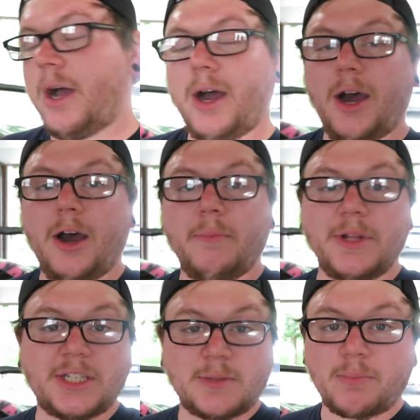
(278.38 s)

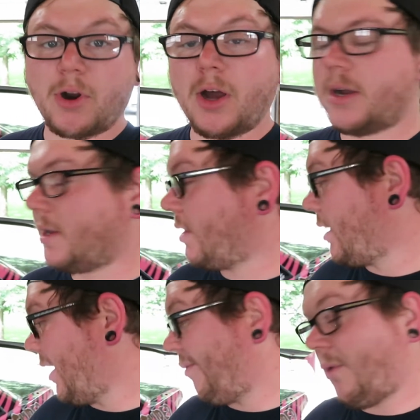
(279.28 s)
It's sprung.
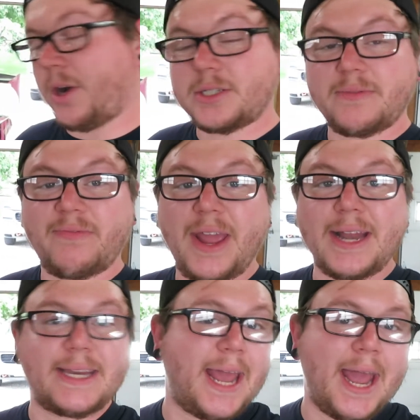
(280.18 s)
It works
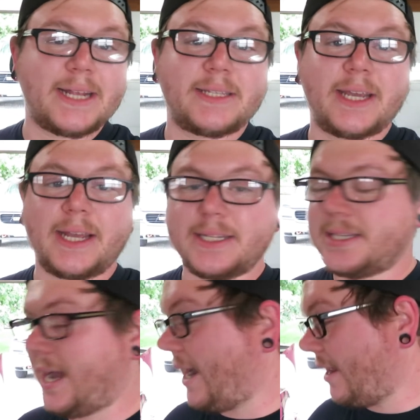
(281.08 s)
fantastic. It's
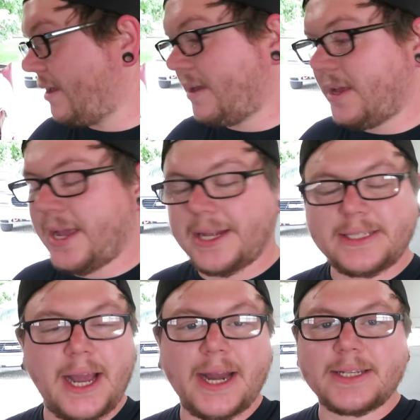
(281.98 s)
not
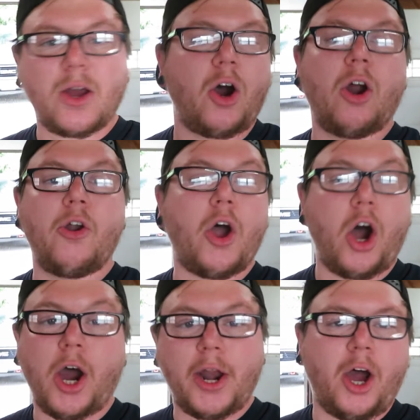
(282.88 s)
as hard
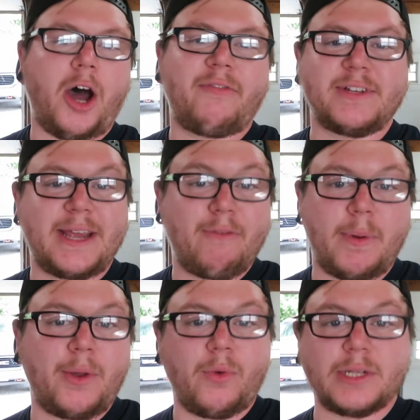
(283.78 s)
on off as
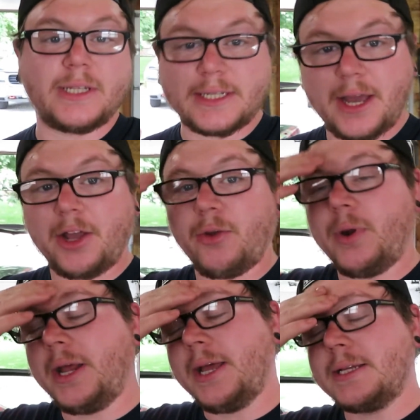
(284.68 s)
everybody wants to tell you
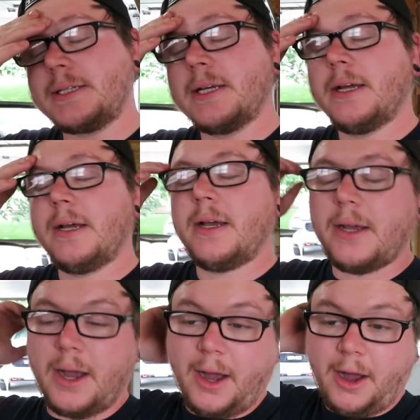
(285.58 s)
it is.
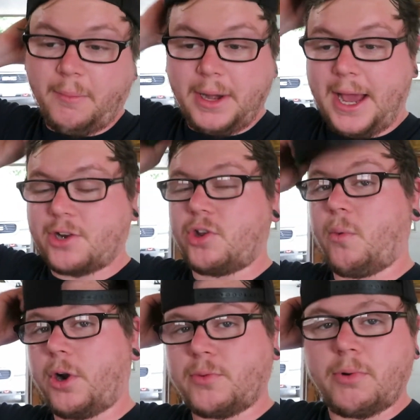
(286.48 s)
It actually
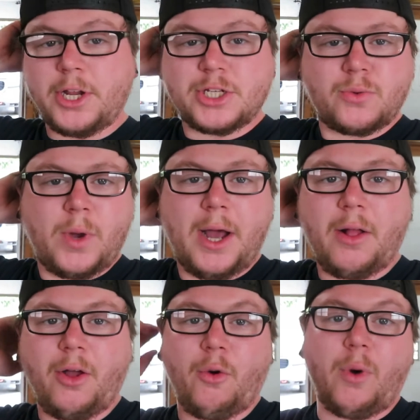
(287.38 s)
works pretty
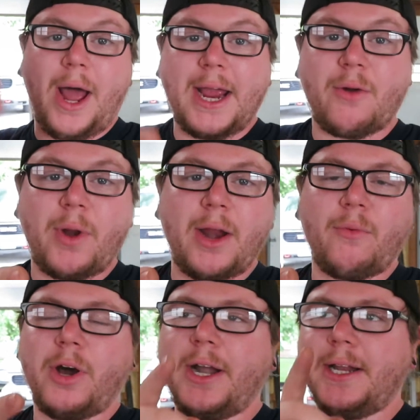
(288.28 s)
swell. Orion ran
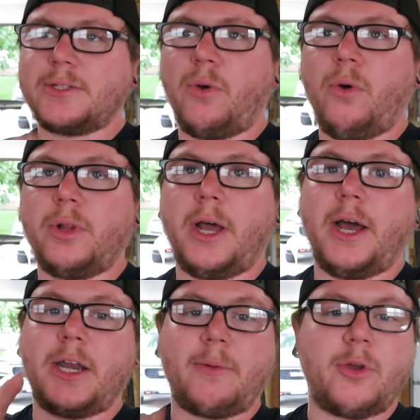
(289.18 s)
one in his old
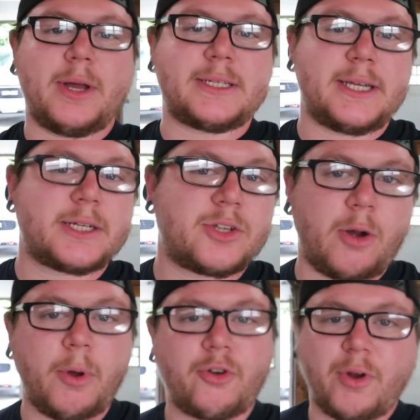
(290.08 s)
WS6
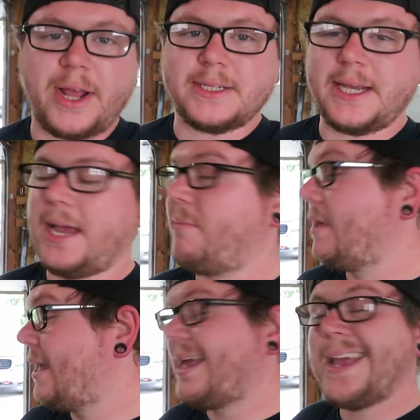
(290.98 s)
Turbo Trans Am,
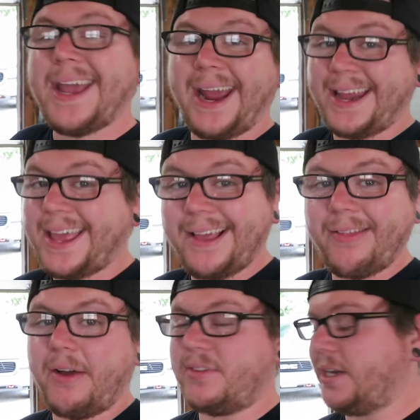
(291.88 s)
and he
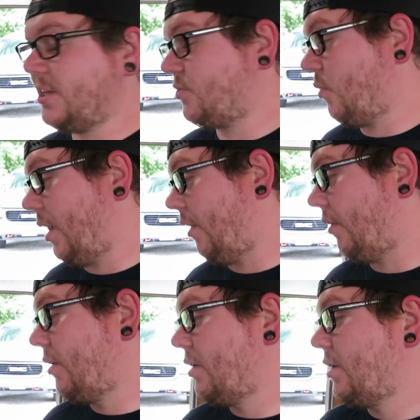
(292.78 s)
loved it as well.